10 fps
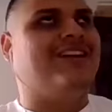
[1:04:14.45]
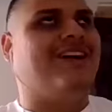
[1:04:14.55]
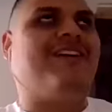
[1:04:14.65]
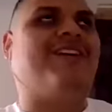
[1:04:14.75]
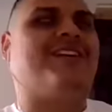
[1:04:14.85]

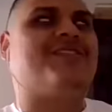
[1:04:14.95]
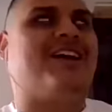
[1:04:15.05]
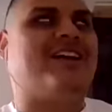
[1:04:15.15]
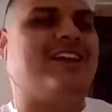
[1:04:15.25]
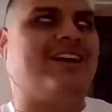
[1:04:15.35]
I'll, I'll let you,
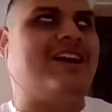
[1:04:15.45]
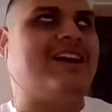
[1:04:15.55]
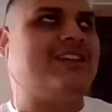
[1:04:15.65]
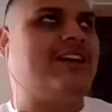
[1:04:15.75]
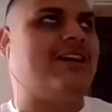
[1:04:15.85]
I think I
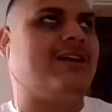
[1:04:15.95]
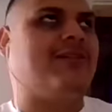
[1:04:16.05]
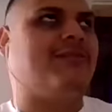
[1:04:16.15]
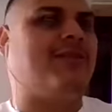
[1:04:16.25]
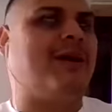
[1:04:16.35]
think
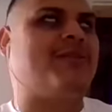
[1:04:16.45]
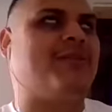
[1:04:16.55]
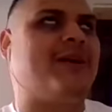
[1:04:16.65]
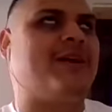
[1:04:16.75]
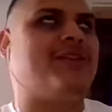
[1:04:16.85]
I wrapped up
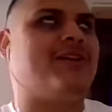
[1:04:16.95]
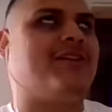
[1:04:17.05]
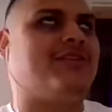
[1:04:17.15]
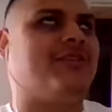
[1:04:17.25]
my thought. Go